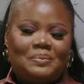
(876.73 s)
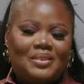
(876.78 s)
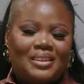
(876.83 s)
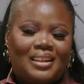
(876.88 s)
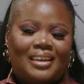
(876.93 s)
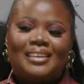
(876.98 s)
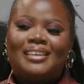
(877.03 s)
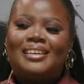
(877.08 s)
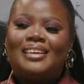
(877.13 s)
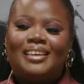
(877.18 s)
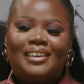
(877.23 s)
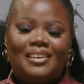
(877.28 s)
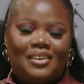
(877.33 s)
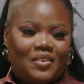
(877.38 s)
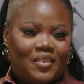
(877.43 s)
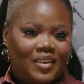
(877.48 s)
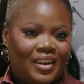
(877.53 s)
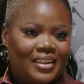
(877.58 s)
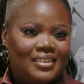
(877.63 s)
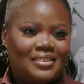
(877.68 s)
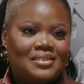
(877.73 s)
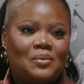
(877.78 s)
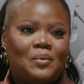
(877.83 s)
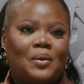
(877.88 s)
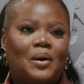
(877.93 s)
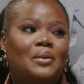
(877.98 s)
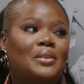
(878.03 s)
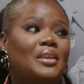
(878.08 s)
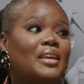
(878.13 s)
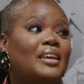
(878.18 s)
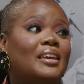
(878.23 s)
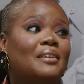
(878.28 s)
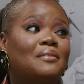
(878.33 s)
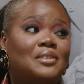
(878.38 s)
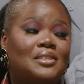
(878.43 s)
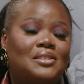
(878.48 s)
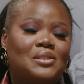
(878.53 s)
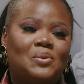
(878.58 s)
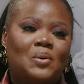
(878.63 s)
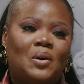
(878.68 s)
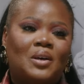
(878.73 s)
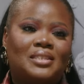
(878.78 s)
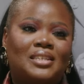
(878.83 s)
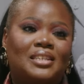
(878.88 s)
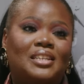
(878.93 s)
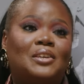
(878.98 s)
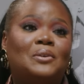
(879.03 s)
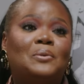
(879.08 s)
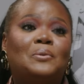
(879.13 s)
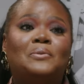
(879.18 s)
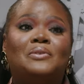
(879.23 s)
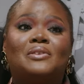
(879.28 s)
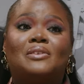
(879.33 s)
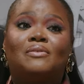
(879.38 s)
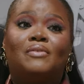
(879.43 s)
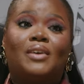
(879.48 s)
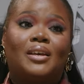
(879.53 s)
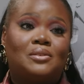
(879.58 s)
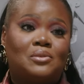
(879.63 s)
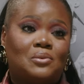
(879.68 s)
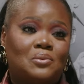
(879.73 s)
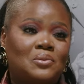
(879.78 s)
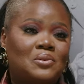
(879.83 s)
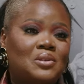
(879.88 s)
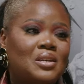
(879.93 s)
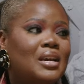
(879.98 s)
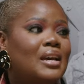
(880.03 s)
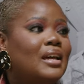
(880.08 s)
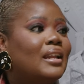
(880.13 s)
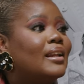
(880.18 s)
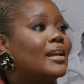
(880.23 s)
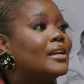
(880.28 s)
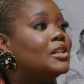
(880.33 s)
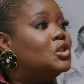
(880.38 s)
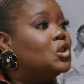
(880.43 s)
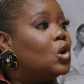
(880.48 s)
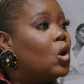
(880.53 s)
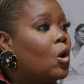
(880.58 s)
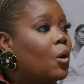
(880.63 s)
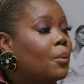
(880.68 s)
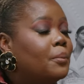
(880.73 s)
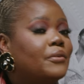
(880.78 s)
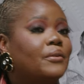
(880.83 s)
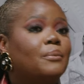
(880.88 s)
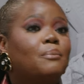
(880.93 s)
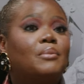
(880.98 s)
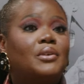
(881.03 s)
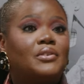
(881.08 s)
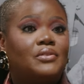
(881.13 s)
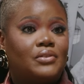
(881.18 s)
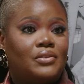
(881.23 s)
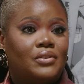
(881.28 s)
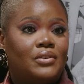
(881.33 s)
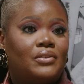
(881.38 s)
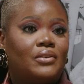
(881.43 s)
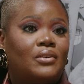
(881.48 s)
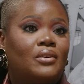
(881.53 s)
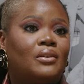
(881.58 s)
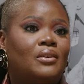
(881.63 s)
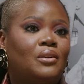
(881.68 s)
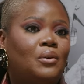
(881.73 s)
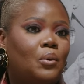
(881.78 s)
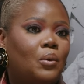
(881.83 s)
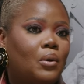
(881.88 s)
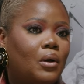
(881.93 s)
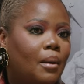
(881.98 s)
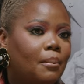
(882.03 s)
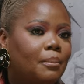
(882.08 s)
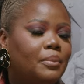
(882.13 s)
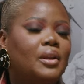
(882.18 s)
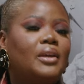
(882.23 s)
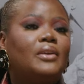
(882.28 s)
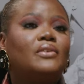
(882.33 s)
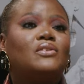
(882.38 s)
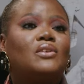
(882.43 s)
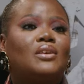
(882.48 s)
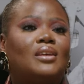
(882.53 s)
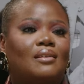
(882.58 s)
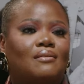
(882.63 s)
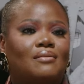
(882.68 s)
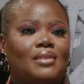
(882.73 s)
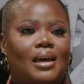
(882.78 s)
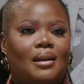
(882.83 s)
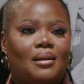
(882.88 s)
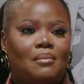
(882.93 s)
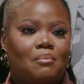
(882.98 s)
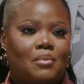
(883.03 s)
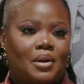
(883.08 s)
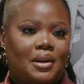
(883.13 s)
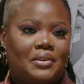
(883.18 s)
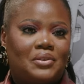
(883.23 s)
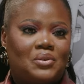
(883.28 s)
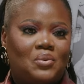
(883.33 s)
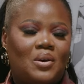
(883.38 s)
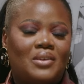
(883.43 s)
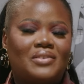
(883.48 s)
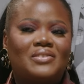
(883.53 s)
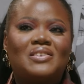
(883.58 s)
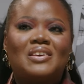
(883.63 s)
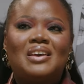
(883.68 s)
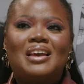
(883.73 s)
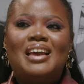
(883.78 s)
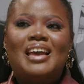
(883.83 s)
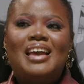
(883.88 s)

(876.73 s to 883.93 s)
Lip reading: Like he creates the wealth, he gives it to us, and he uses vessels like jobs and businesses and, companies to give that money to us.